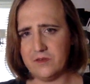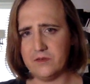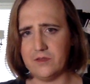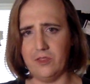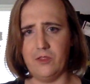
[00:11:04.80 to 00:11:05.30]

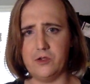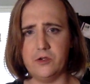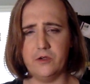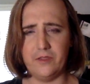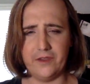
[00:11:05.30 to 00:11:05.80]
to
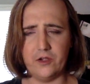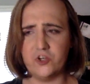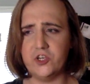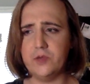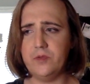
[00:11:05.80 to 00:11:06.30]
learn
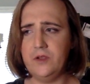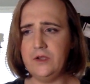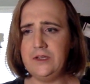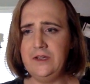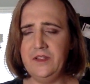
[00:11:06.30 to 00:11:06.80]
leadership.
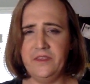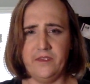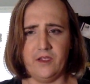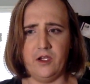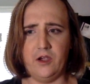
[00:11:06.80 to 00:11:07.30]

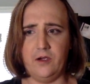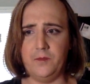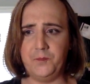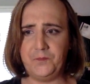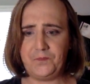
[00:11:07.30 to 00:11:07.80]
Honestly,